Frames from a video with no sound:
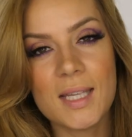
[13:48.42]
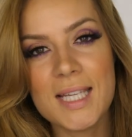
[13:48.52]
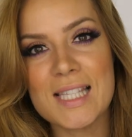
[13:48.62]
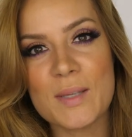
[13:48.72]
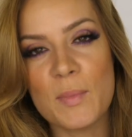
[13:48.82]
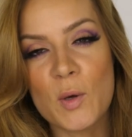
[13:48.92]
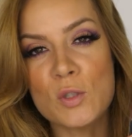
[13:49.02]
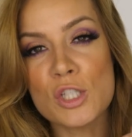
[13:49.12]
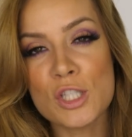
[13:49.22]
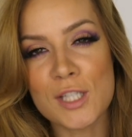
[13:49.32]
These smell
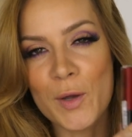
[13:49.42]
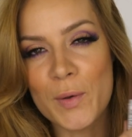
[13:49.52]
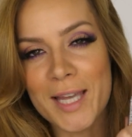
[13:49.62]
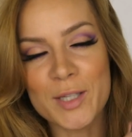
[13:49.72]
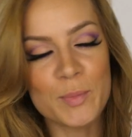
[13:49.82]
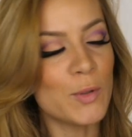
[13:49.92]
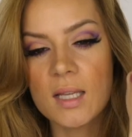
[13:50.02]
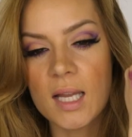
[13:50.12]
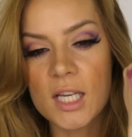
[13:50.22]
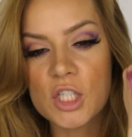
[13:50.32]
so edible,
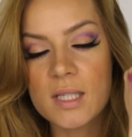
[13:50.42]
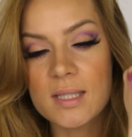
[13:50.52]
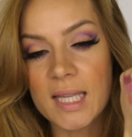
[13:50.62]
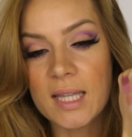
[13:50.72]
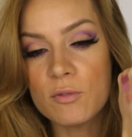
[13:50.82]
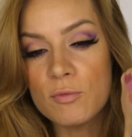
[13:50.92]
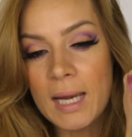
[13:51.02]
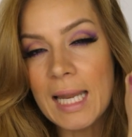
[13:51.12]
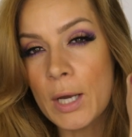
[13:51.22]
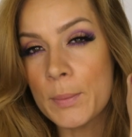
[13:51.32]
and as you can see, they're
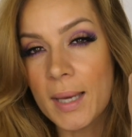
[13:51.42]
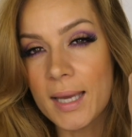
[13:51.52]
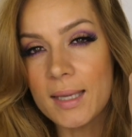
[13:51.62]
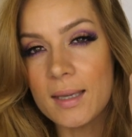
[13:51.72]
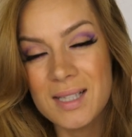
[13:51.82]
really opaque.